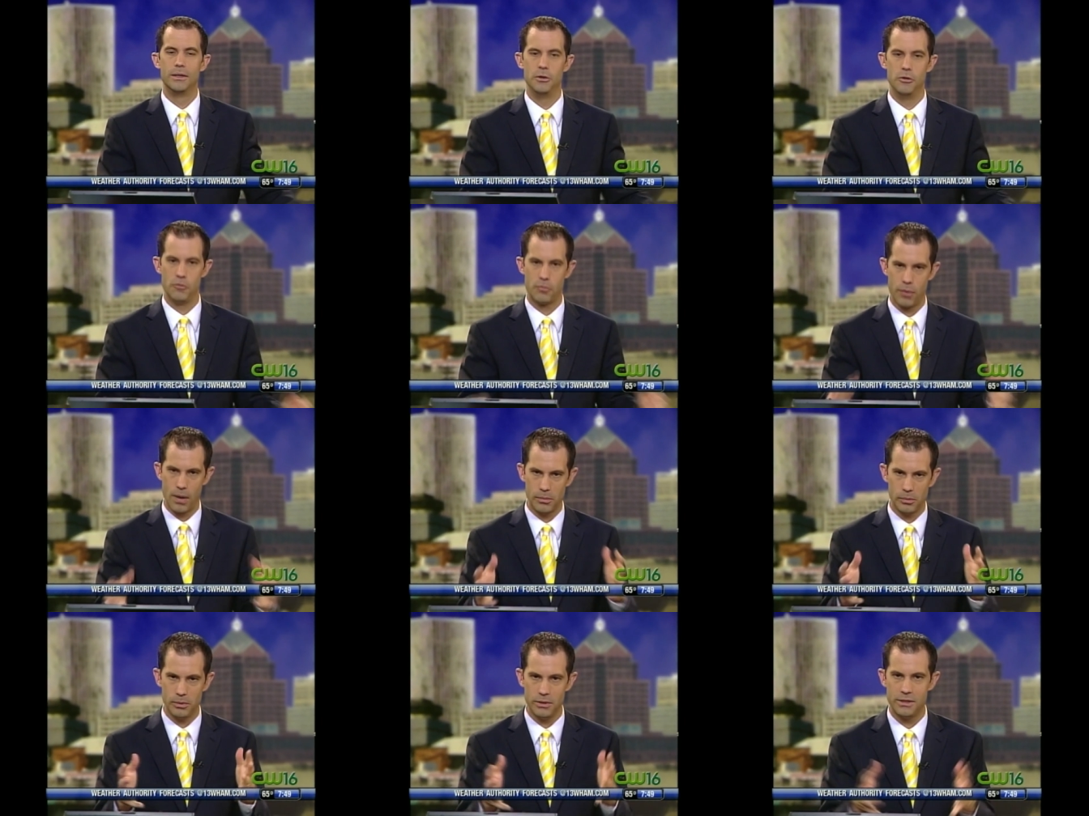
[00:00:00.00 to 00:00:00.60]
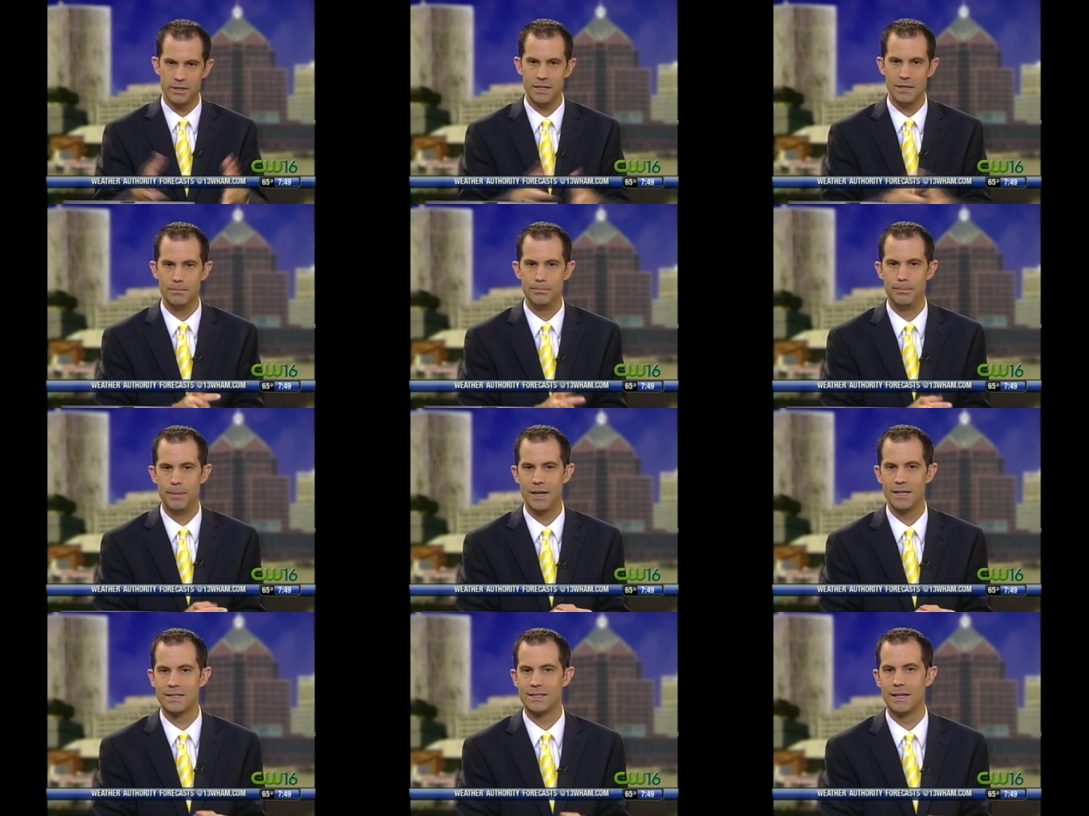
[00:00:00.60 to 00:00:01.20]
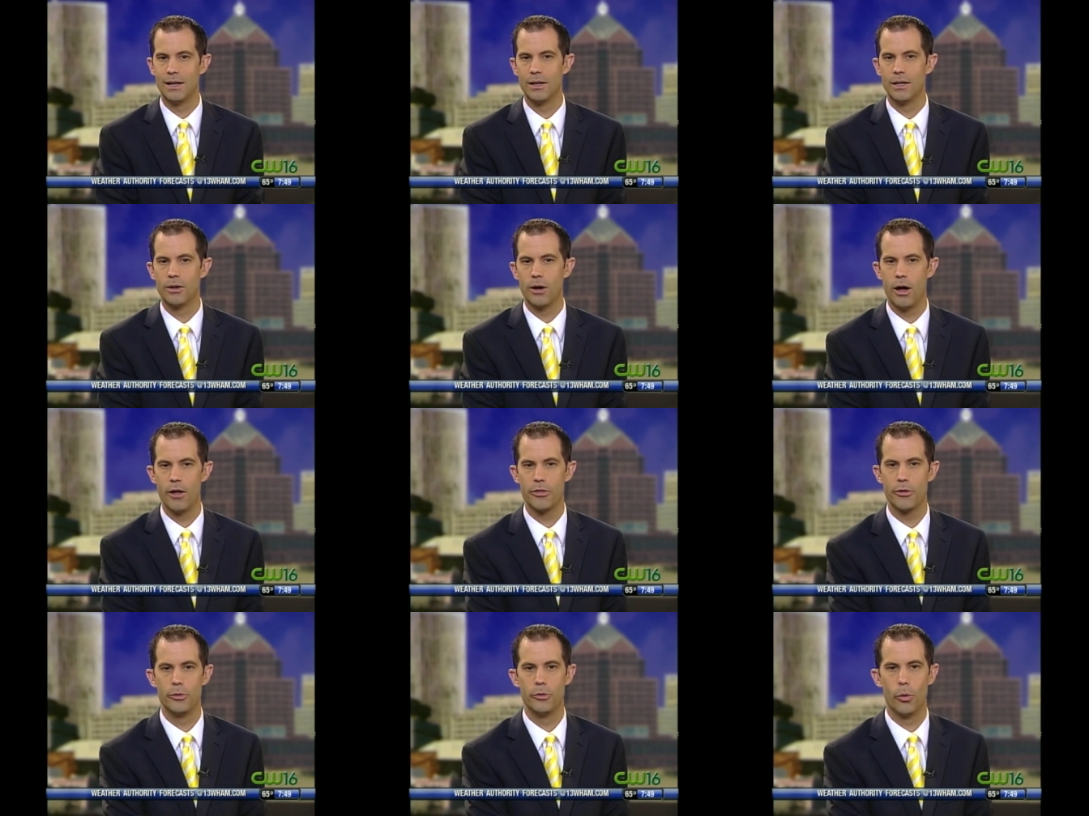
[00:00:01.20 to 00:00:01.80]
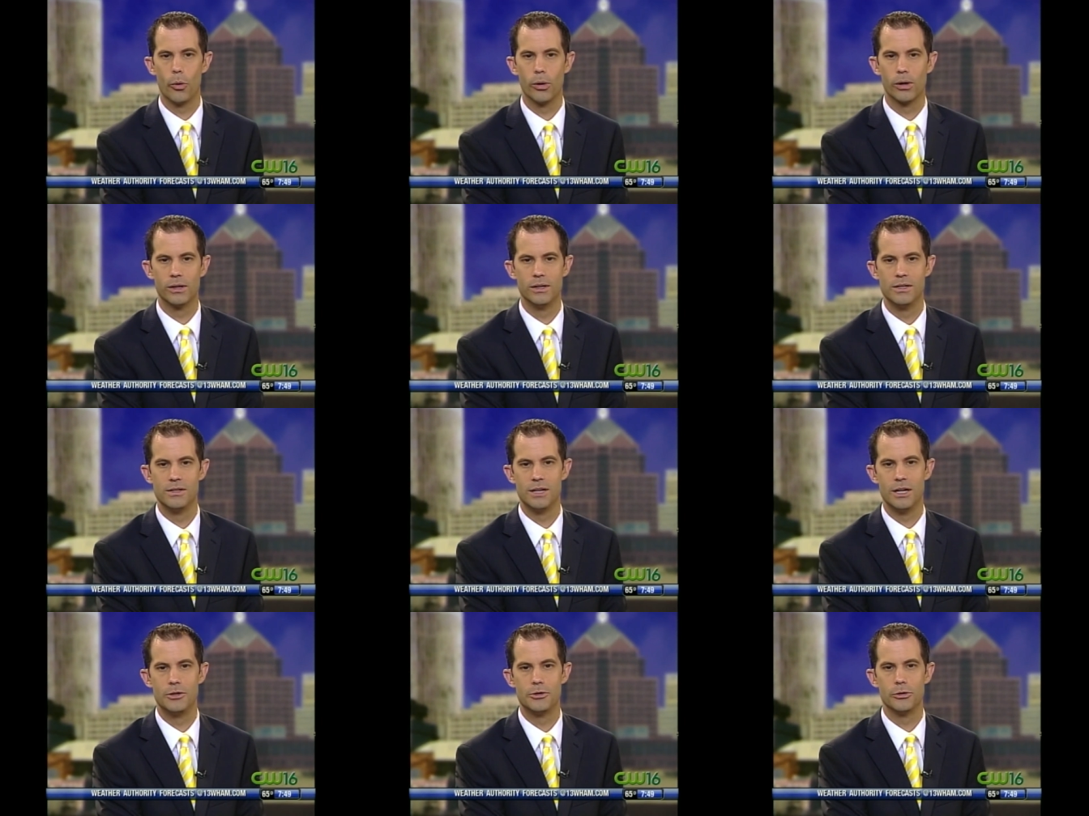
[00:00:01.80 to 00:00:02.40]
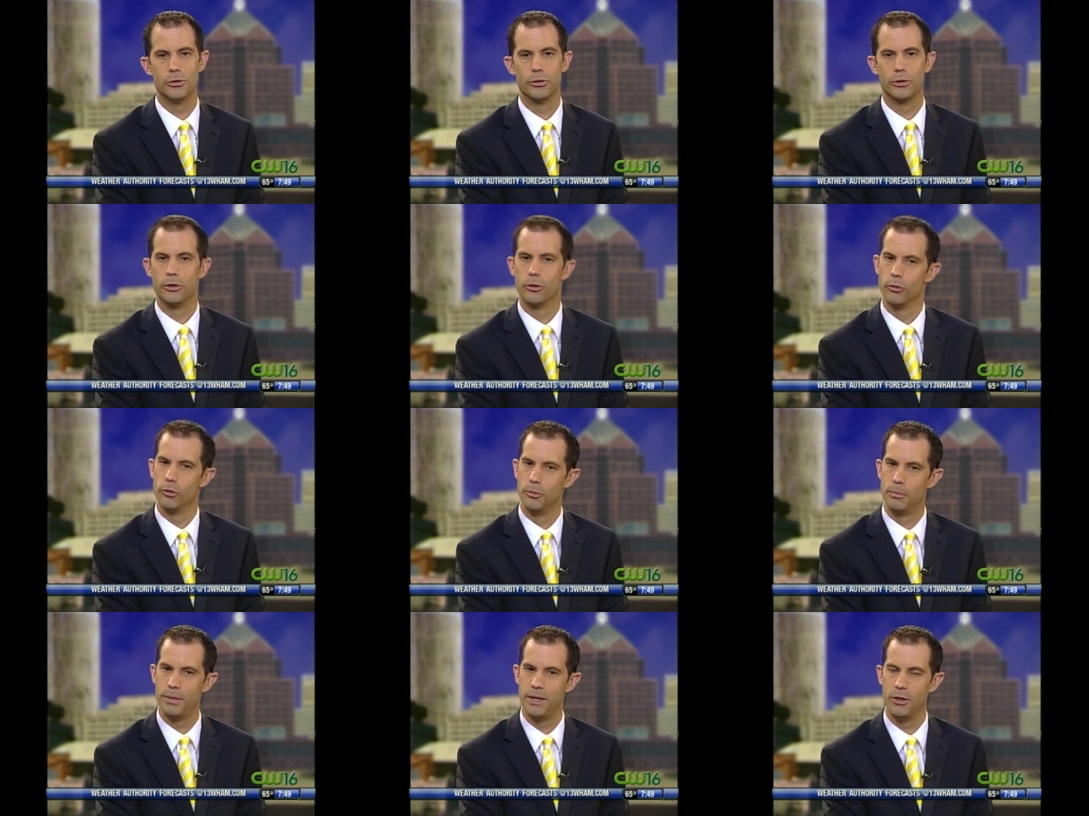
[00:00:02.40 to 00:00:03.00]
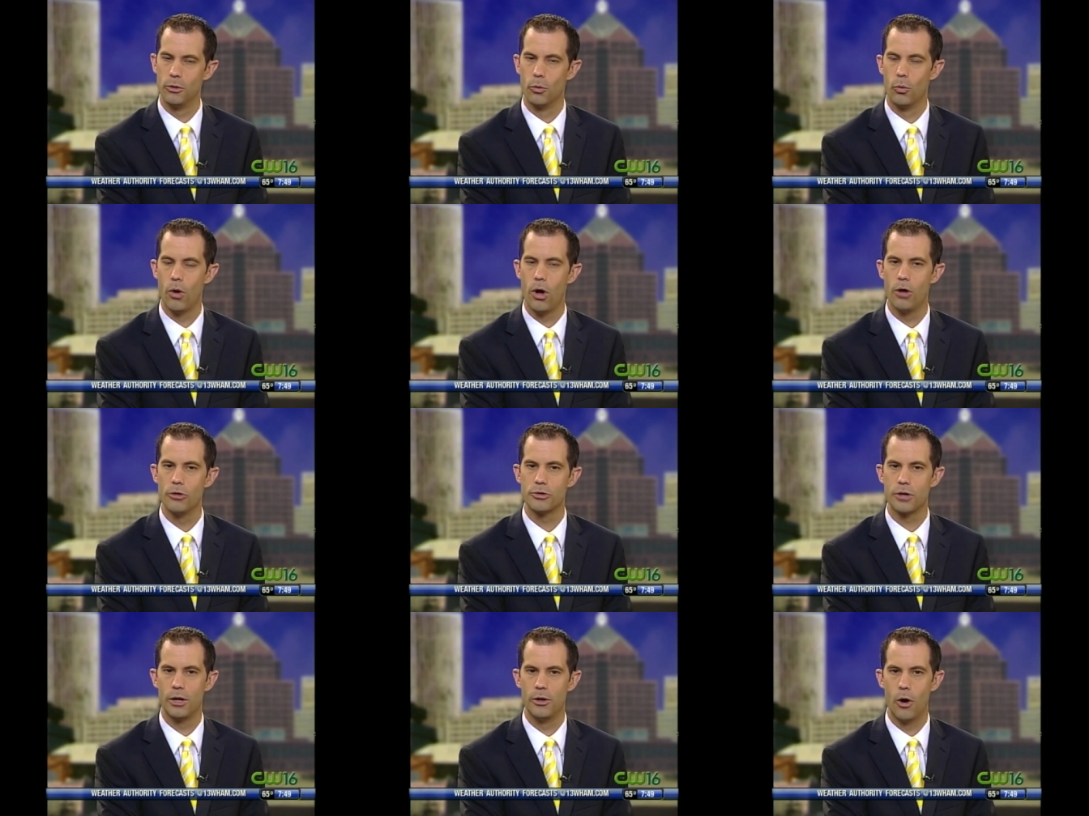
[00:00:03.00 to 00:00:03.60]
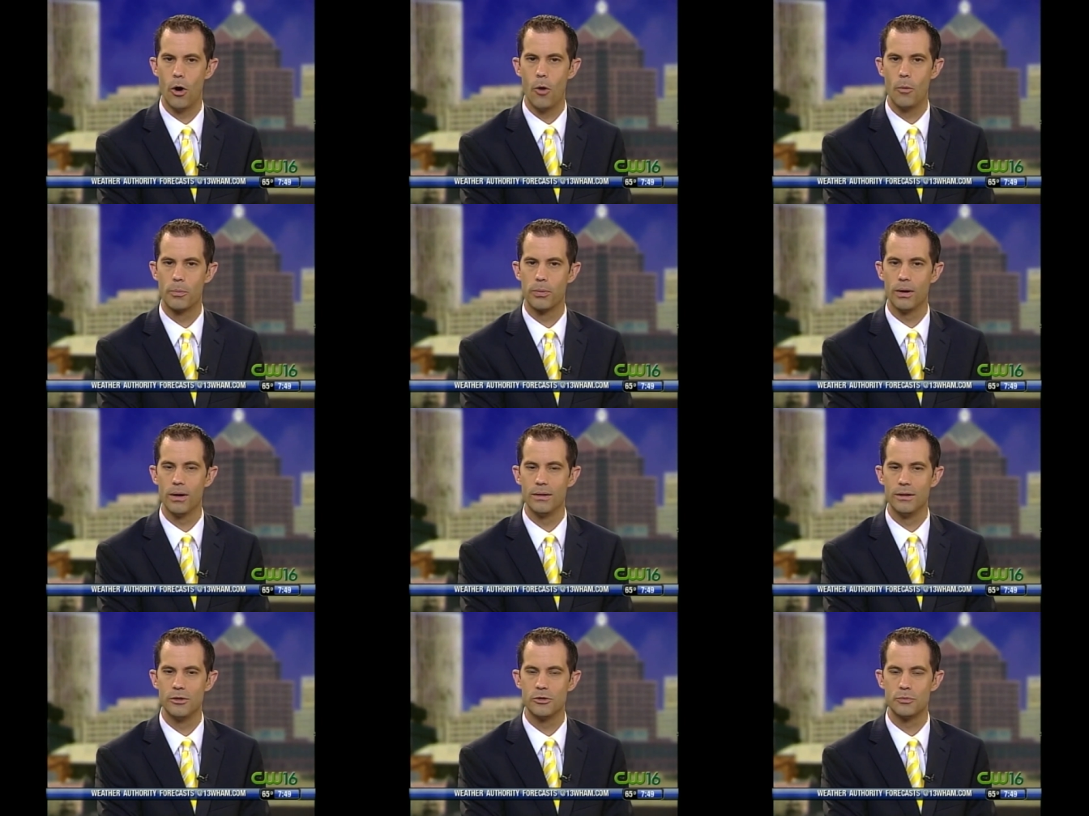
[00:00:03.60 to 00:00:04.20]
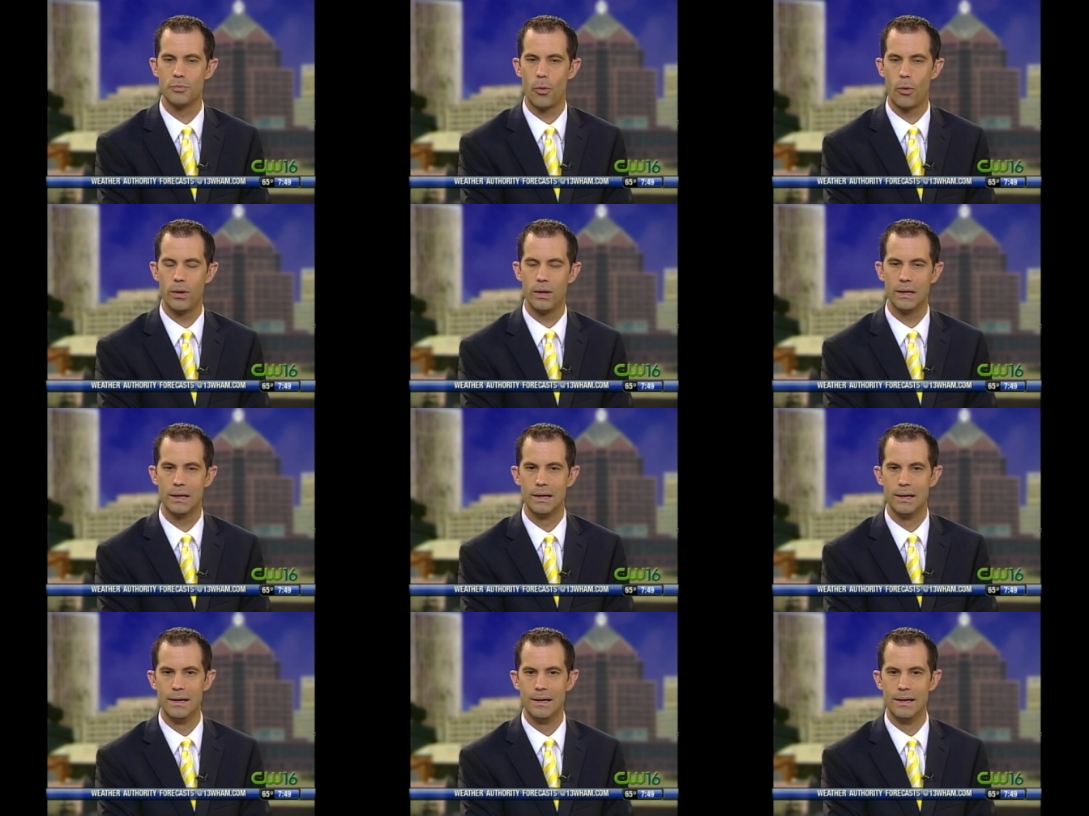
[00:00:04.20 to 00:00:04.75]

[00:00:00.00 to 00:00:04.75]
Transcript: You've probably seen best selling author and organizational guru Peter Walsh on Oprah, and this morning